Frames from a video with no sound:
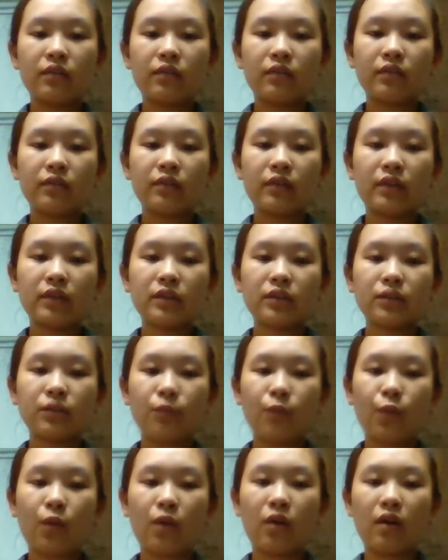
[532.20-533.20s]
that
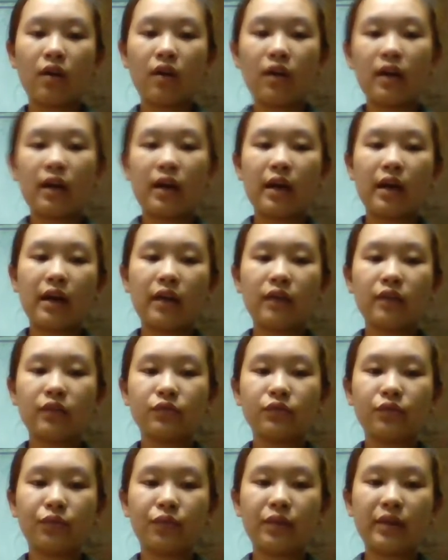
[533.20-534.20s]
were
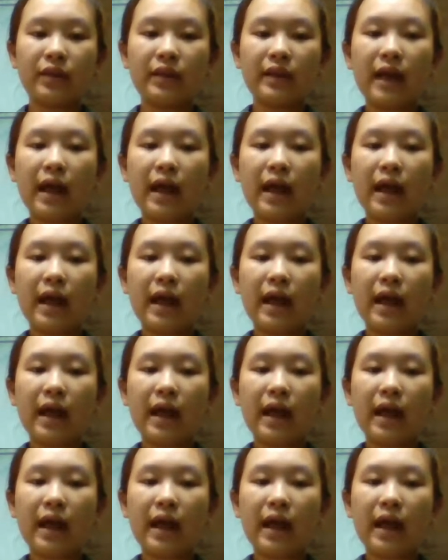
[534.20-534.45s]
3